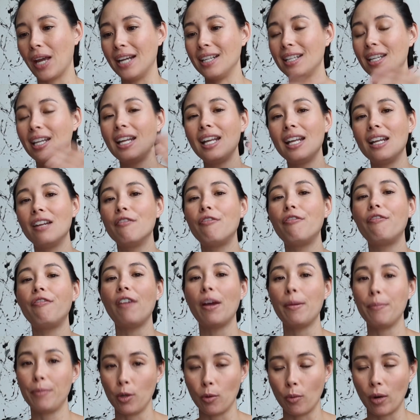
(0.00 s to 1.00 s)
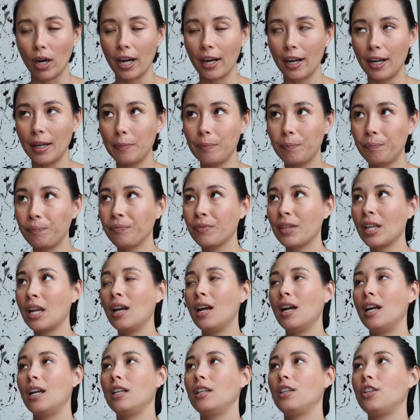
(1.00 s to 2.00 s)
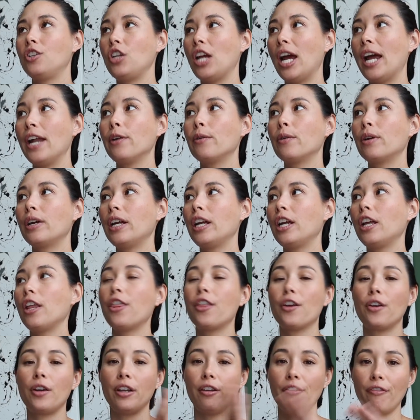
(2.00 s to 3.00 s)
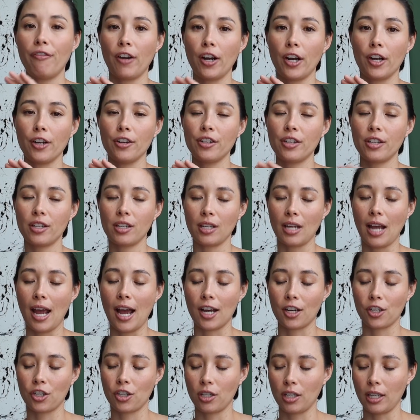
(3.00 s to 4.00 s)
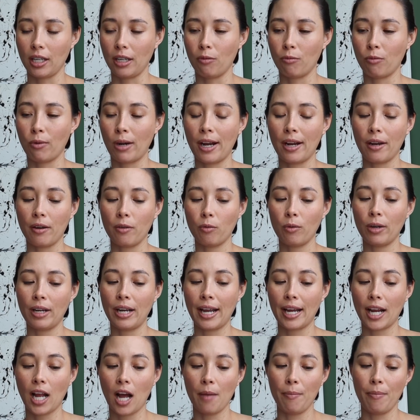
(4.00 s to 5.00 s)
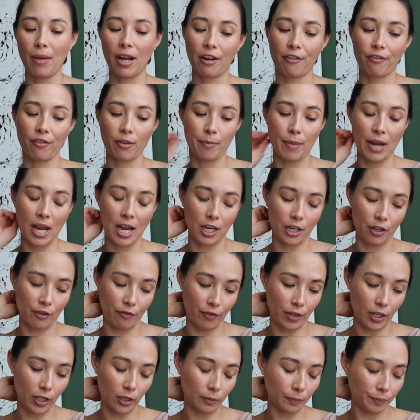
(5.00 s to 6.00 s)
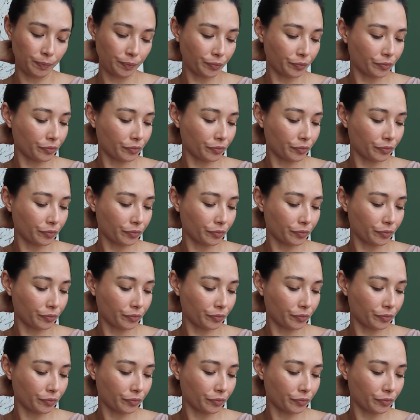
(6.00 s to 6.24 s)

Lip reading: I did it in February, January 31st, actually, right when I got back from Nashville.